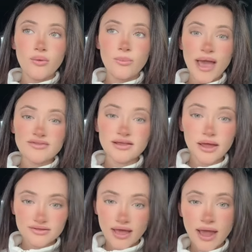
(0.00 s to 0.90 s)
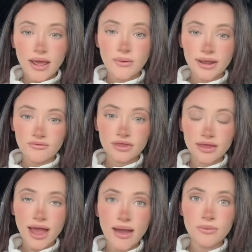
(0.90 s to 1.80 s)
basically on Saturday, when everything
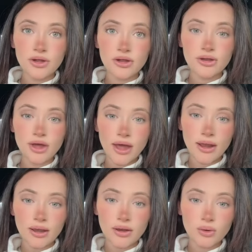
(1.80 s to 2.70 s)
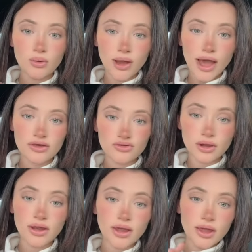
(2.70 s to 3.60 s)
happened and oh,
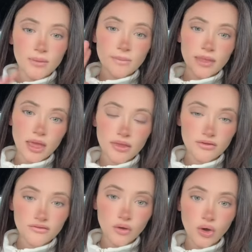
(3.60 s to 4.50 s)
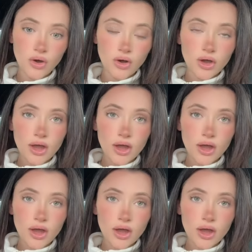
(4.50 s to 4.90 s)
Astrid hit the floor,